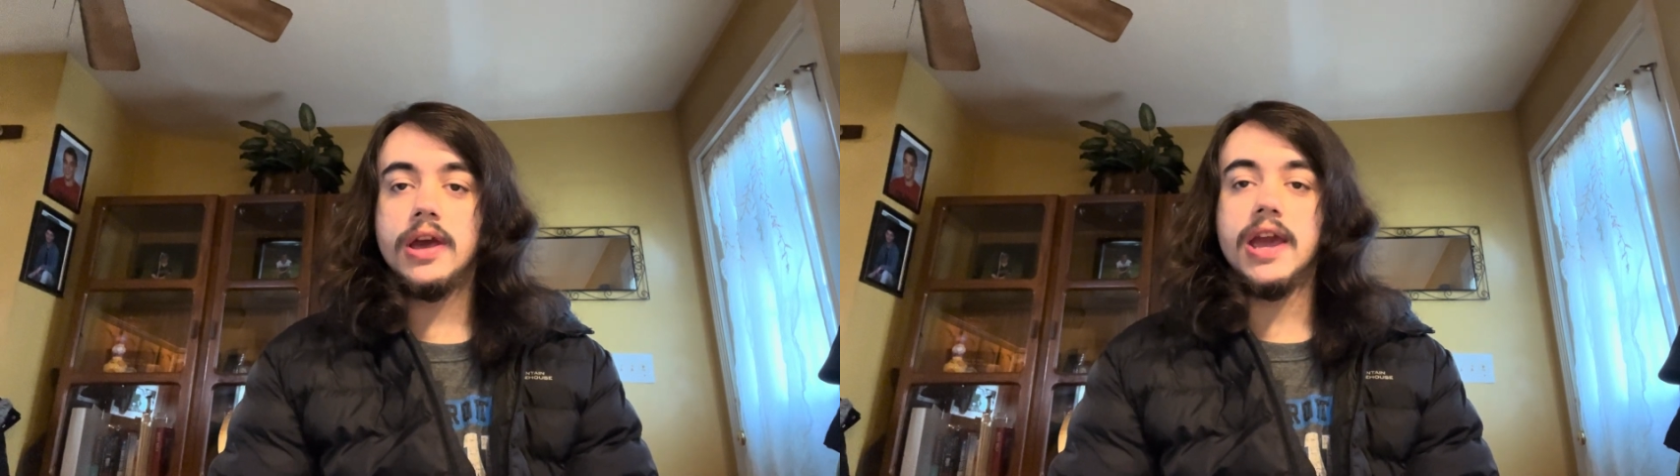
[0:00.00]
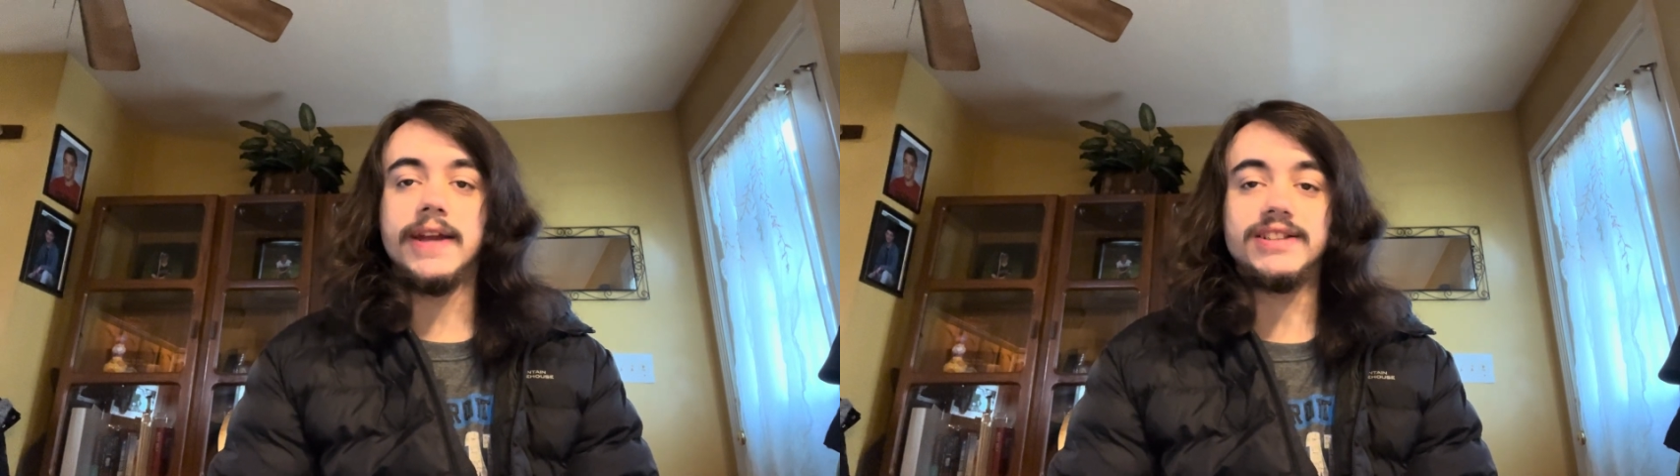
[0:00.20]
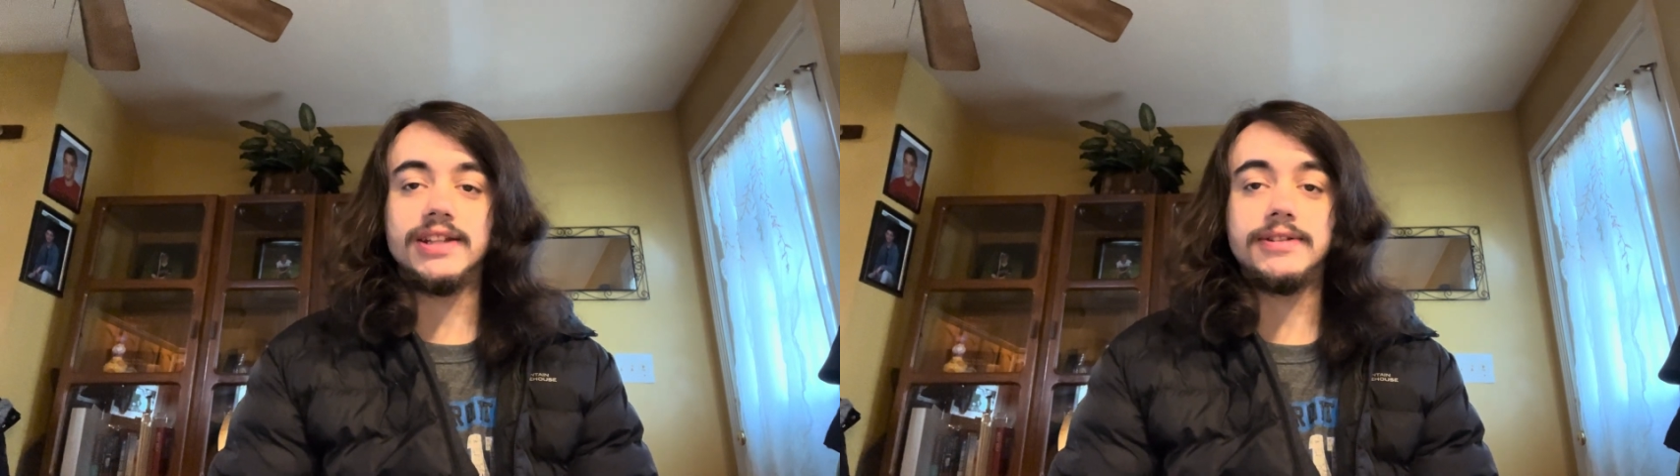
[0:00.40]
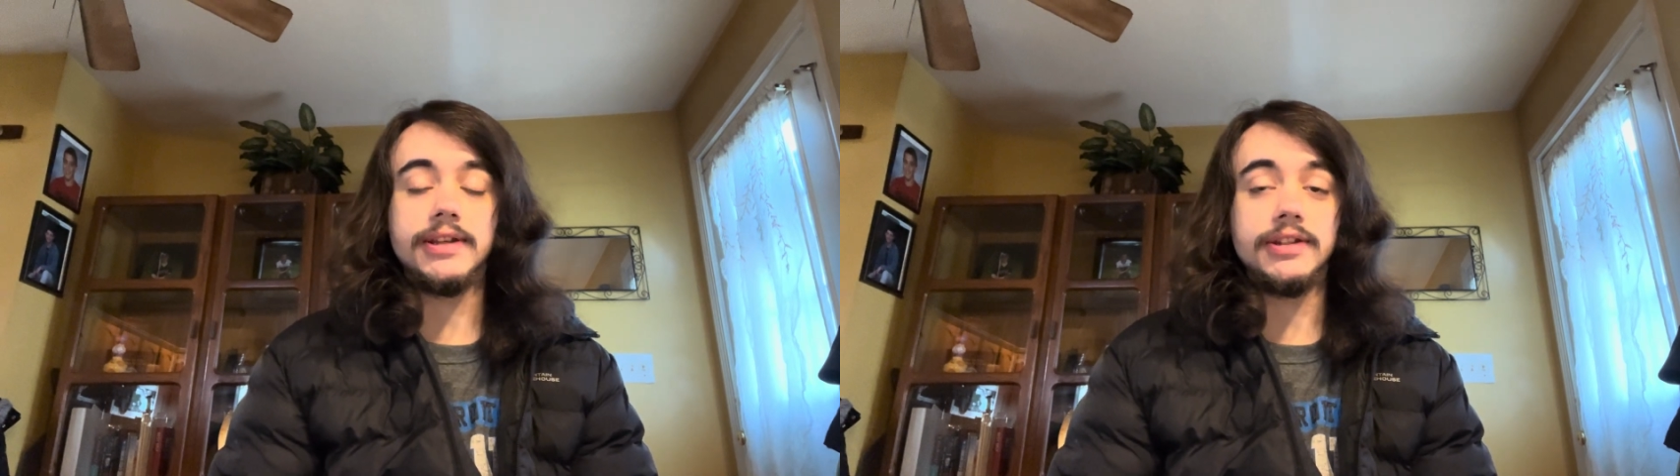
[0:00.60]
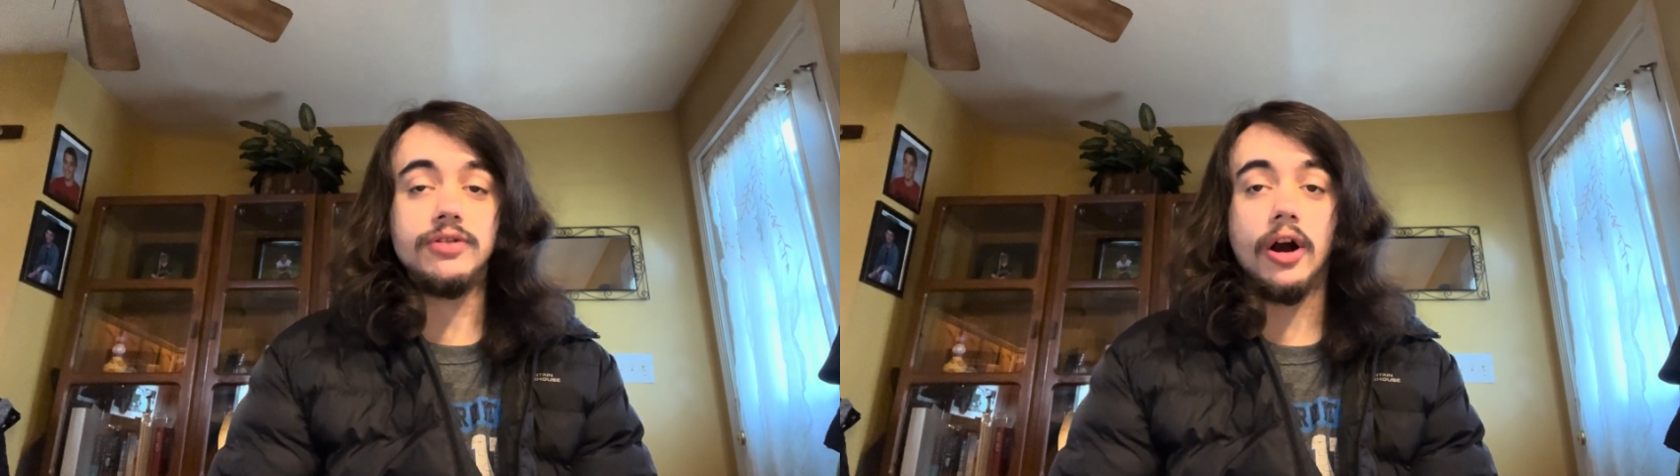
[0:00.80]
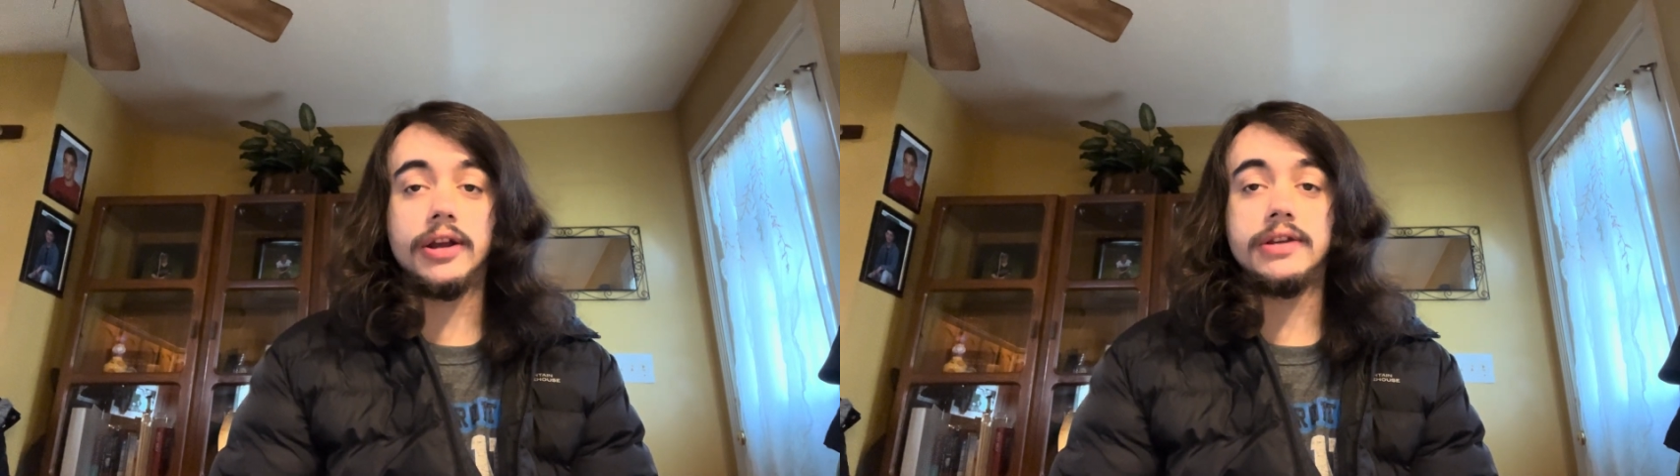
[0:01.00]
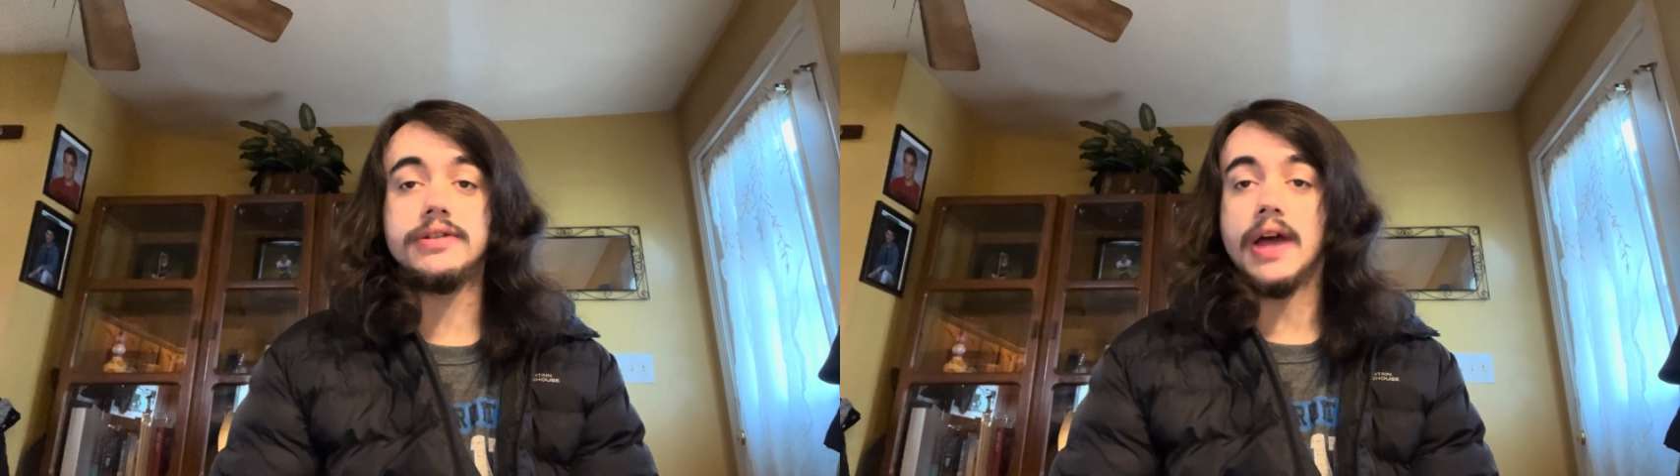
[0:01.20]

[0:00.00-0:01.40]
HS Tiki is